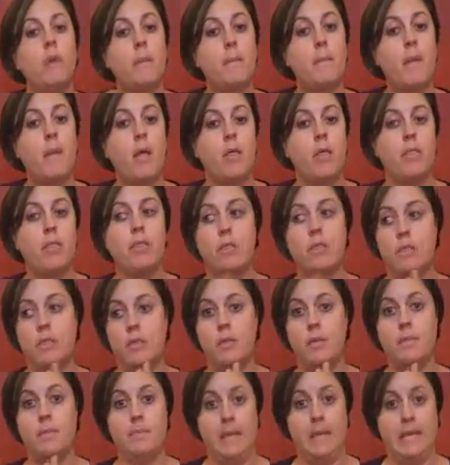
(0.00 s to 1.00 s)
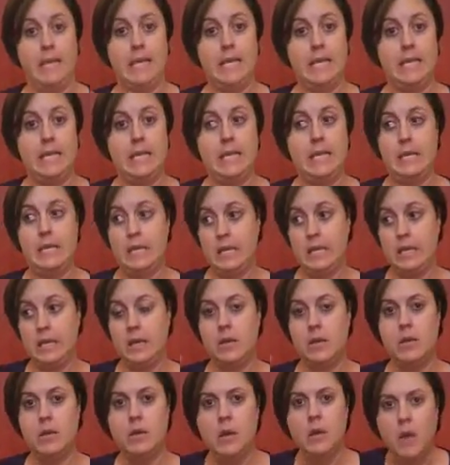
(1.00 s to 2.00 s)
So it's okay for that answer
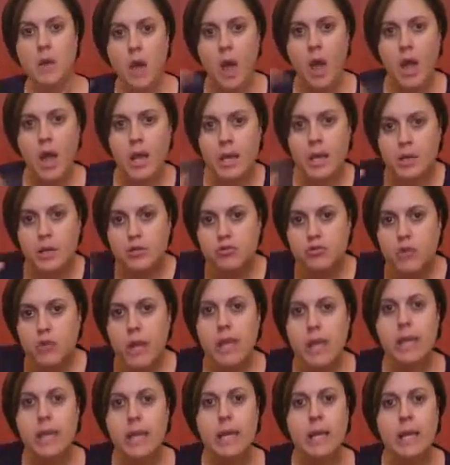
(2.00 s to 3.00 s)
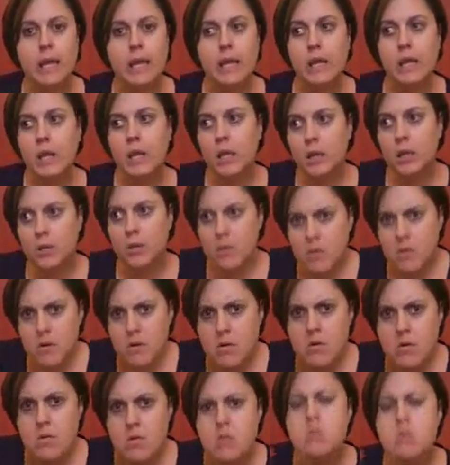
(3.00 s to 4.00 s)
to evolve,
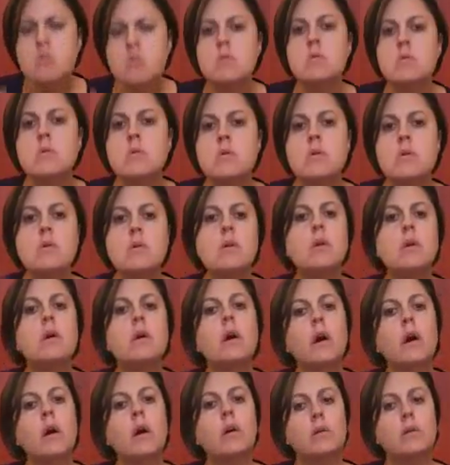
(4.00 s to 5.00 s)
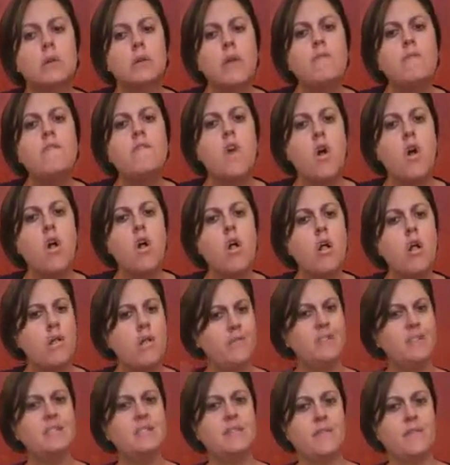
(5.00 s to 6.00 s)
but it should evolve
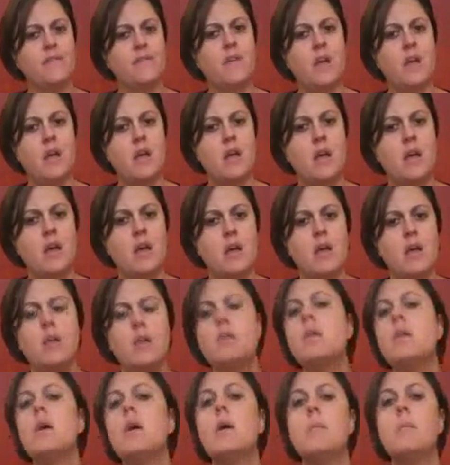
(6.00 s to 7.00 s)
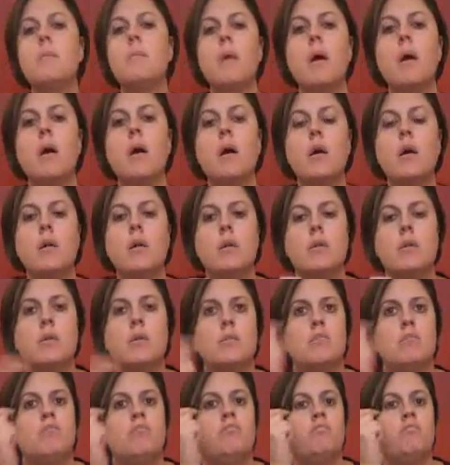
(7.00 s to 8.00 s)
mindfully,
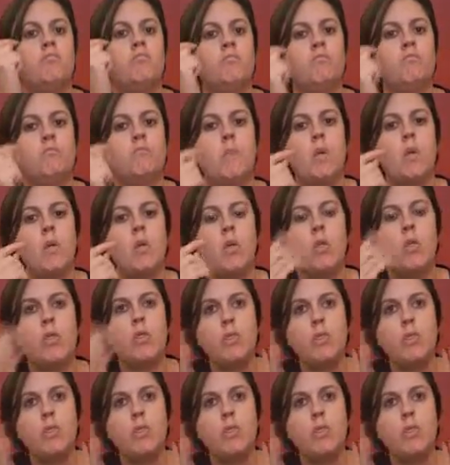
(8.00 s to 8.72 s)
thoughtfully.